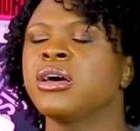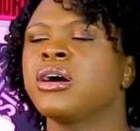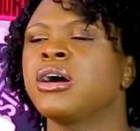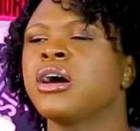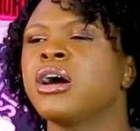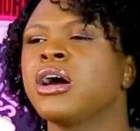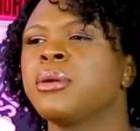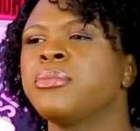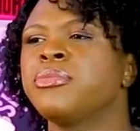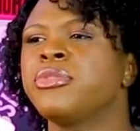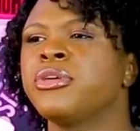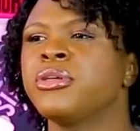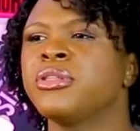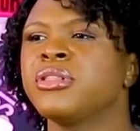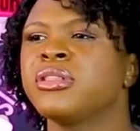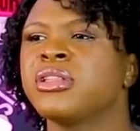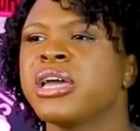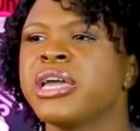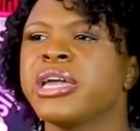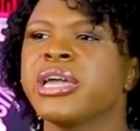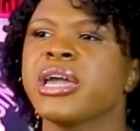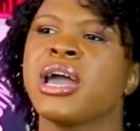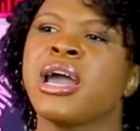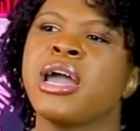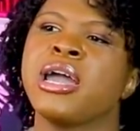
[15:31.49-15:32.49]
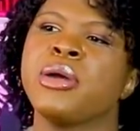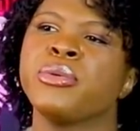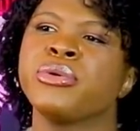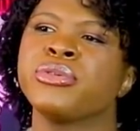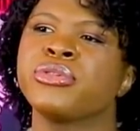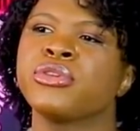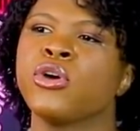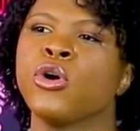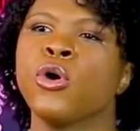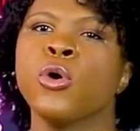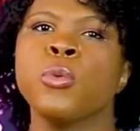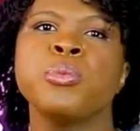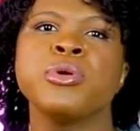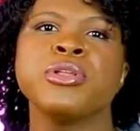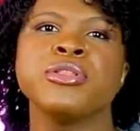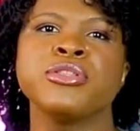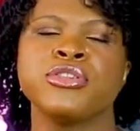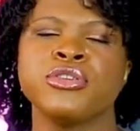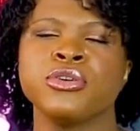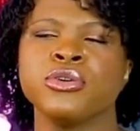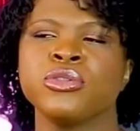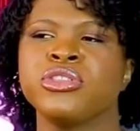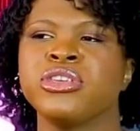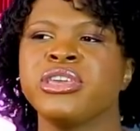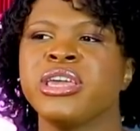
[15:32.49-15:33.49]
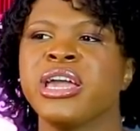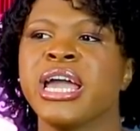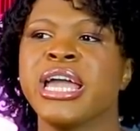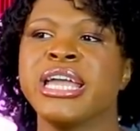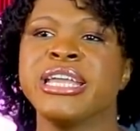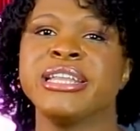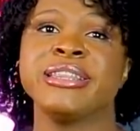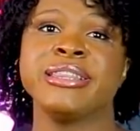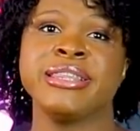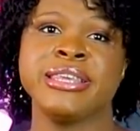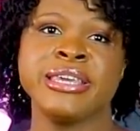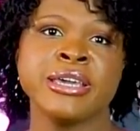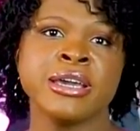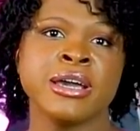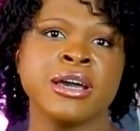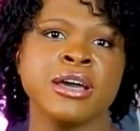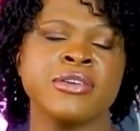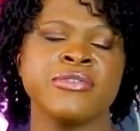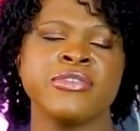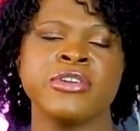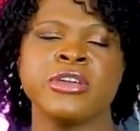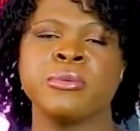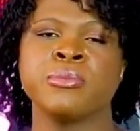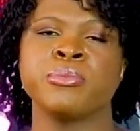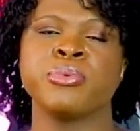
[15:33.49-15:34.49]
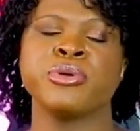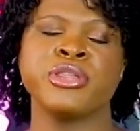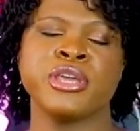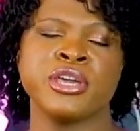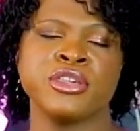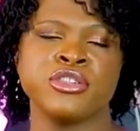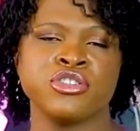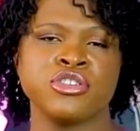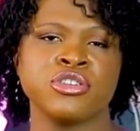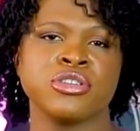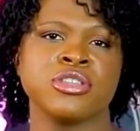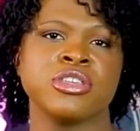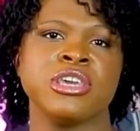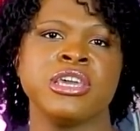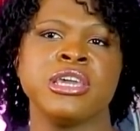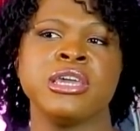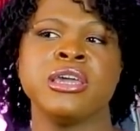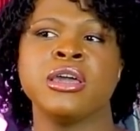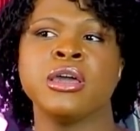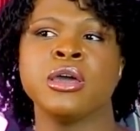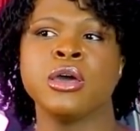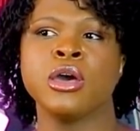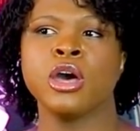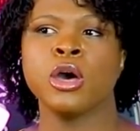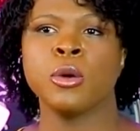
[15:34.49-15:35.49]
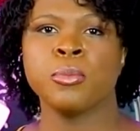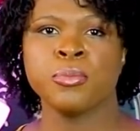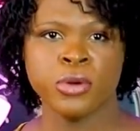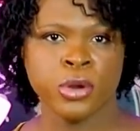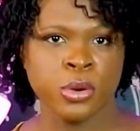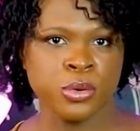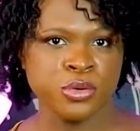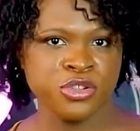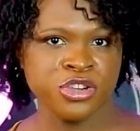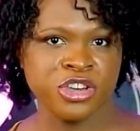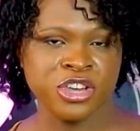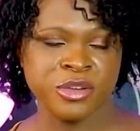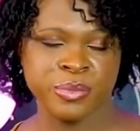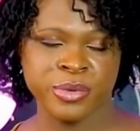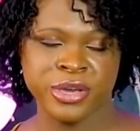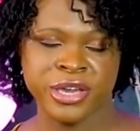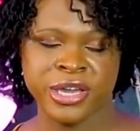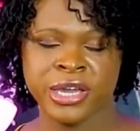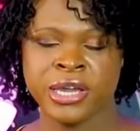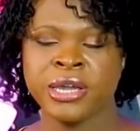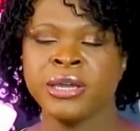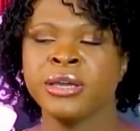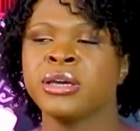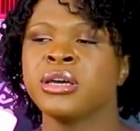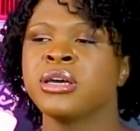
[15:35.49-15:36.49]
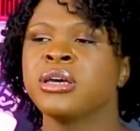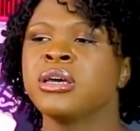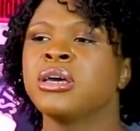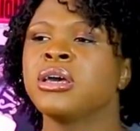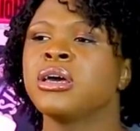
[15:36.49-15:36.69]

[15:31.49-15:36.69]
that like I was open to the idea of him potentially approaching me.